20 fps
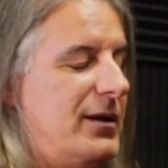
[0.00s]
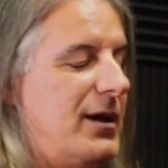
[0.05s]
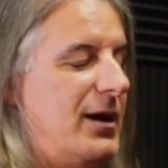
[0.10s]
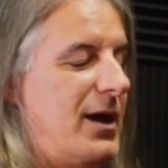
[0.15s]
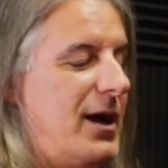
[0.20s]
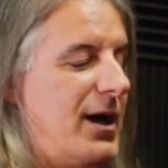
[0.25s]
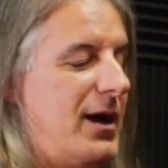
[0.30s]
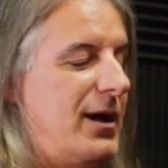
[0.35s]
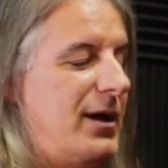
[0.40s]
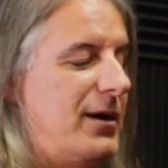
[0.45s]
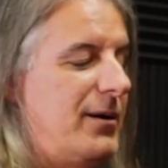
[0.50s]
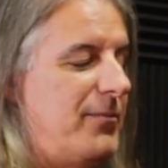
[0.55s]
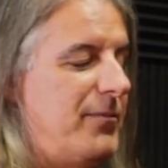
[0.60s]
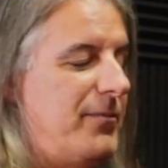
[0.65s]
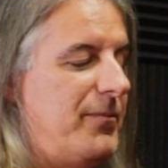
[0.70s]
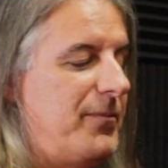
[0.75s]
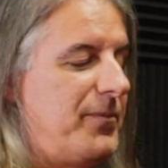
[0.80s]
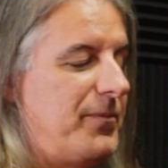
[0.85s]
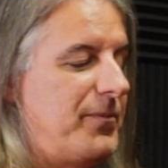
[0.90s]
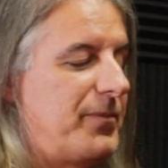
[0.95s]

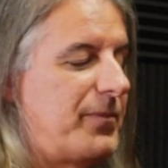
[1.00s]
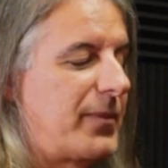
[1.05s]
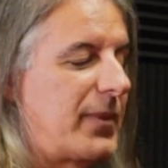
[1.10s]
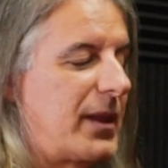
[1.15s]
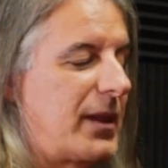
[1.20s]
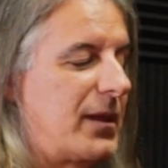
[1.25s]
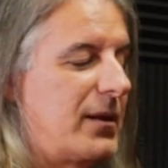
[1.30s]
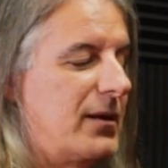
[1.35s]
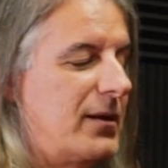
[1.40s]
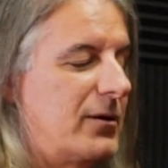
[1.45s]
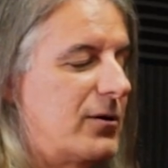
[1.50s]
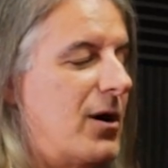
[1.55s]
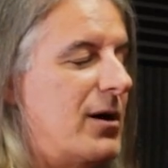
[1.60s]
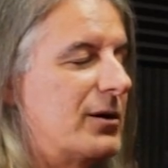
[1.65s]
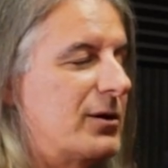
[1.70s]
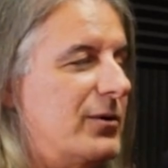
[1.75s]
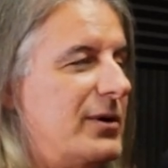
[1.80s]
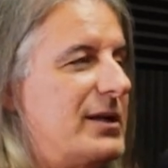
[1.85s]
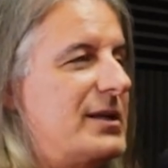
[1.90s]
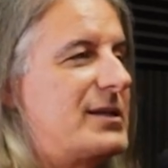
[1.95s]
um,
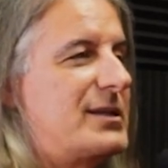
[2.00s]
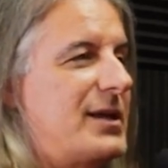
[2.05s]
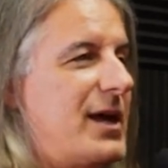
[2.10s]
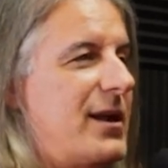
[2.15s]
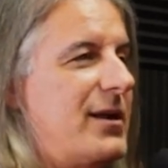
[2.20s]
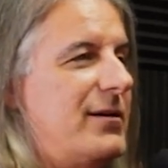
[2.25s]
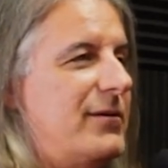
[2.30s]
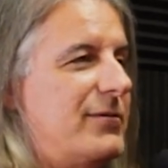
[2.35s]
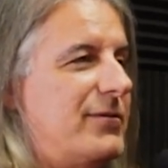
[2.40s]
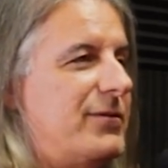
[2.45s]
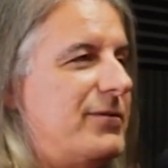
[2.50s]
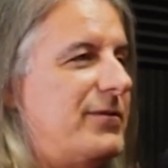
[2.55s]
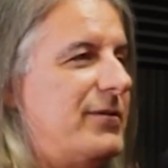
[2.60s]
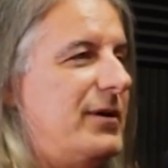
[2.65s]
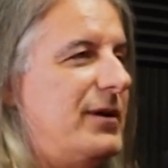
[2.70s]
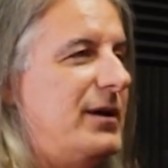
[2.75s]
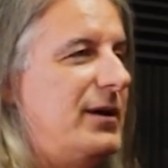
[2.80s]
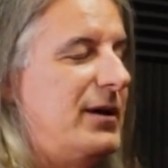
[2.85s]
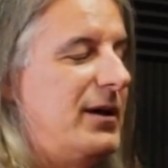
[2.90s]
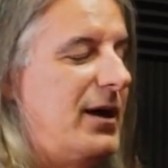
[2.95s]
concrete set of
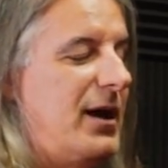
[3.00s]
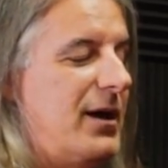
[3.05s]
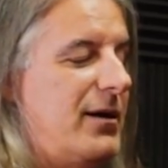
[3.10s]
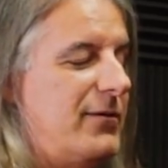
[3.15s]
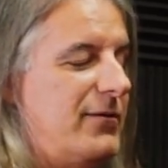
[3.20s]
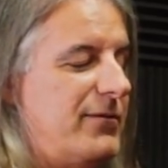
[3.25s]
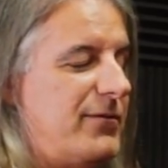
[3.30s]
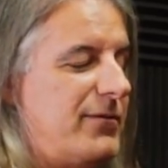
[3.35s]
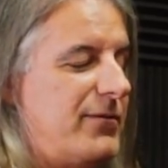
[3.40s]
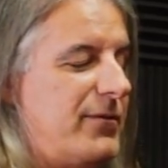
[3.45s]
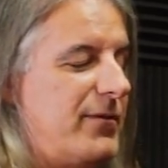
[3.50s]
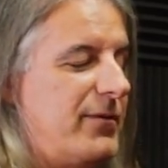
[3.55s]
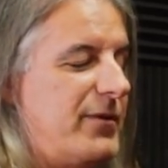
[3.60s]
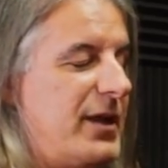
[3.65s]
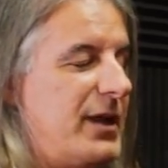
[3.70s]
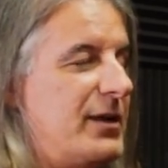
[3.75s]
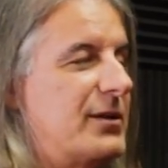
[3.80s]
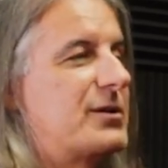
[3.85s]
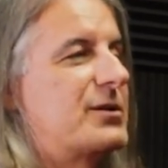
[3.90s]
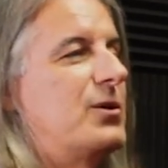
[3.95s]
of
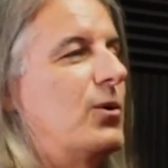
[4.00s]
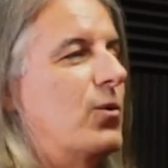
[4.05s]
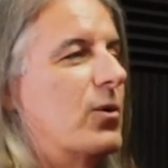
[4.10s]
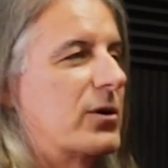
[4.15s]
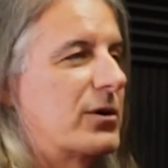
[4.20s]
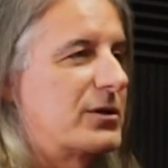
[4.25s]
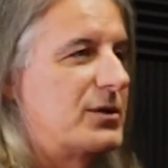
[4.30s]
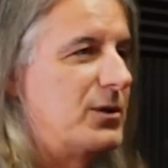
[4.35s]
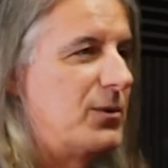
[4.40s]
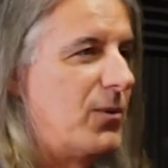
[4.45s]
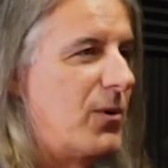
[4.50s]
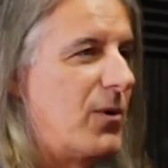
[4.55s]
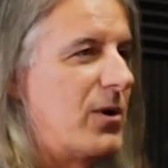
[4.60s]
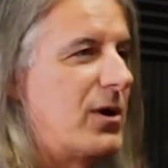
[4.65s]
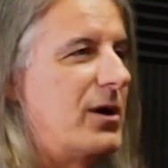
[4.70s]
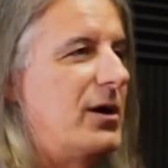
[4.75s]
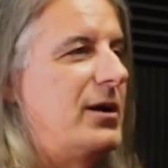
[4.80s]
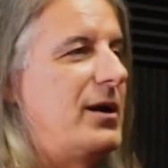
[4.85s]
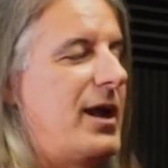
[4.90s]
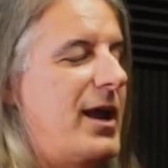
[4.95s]
things to work
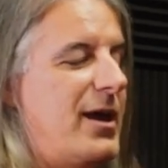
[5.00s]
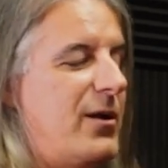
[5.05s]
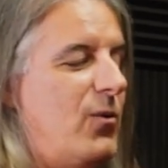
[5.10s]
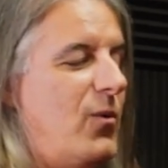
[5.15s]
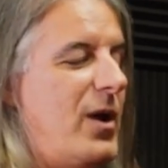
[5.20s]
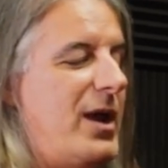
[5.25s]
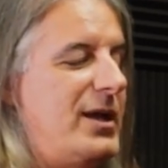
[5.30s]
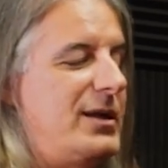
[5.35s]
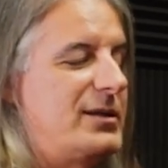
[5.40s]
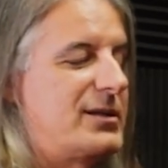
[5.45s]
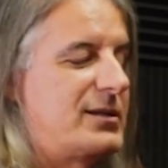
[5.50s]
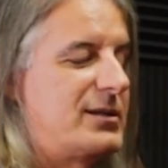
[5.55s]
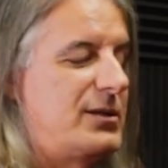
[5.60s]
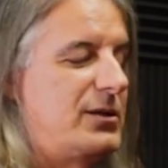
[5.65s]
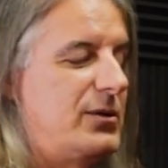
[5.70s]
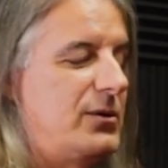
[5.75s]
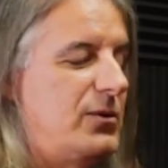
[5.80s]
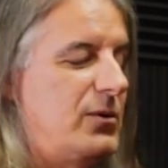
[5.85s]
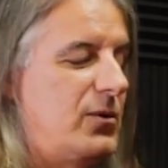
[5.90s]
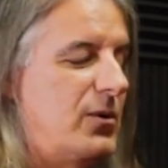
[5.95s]
toward and ways
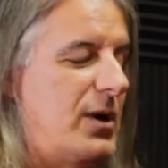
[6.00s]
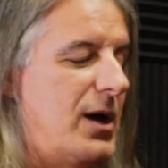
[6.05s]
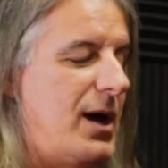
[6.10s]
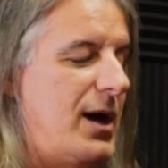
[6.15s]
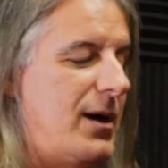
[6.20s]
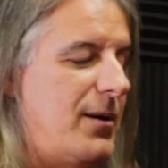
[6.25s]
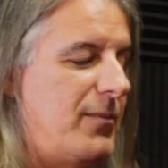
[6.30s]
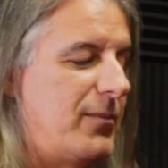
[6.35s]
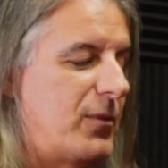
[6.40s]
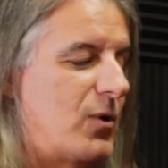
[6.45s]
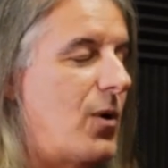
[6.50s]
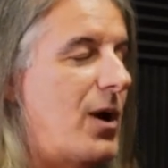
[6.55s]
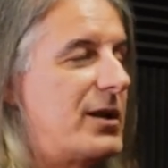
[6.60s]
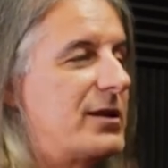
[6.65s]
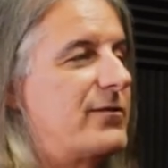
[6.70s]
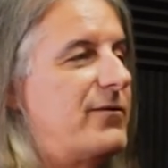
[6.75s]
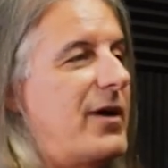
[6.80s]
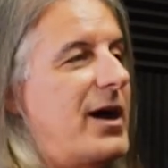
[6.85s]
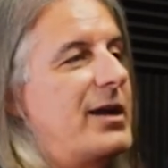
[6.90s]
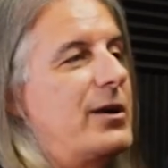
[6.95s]
to um,
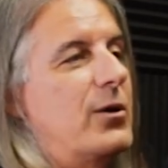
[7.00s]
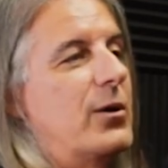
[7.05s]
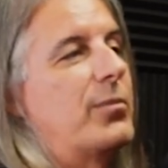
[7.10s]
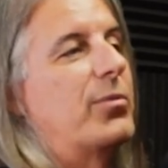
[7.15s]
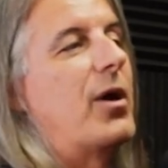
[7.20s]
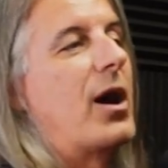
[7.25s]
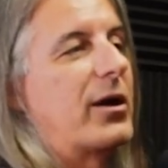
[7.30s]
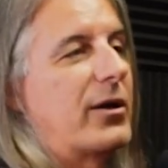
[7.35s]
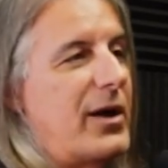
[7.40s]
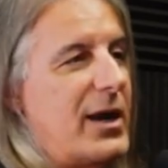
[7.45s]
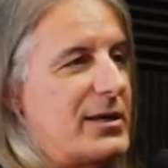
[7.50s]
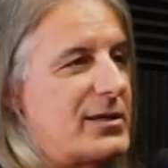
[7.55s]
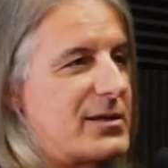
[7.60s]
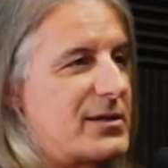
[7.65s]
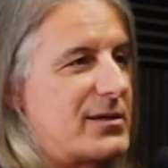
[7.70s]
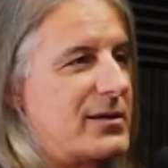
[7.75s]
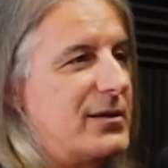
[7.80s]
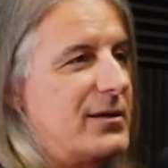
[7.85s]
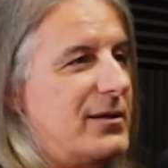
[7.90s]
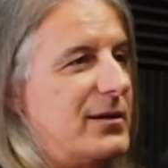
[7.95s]
quantify your
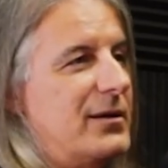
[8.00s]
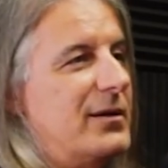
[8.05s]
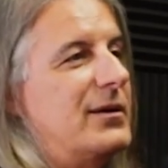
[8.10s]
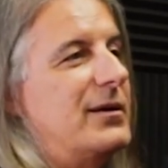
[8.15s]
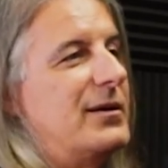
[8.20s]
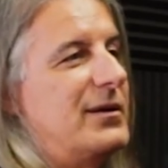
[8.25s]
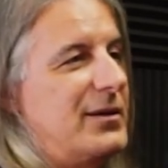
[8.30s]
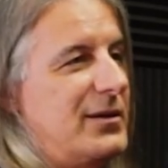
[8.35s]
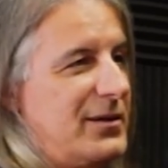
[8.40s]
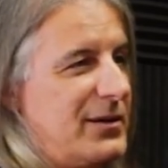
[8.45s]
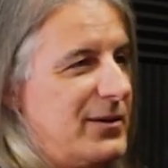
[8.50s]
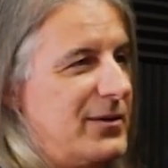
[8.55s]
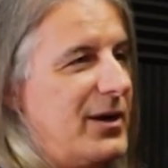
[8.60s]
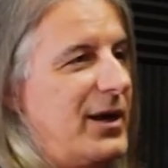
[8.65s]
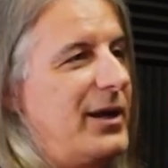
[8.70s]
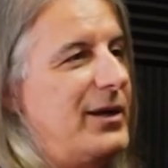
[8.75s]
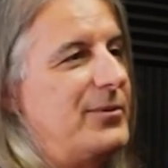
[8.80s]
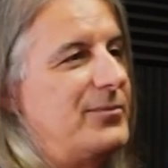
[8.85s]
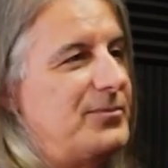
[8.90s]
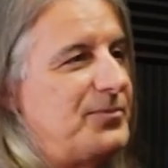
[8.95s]
progress. Oh, cool.
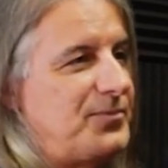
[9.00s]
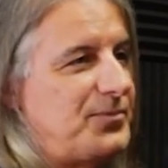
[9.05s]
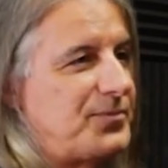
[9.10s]
Right.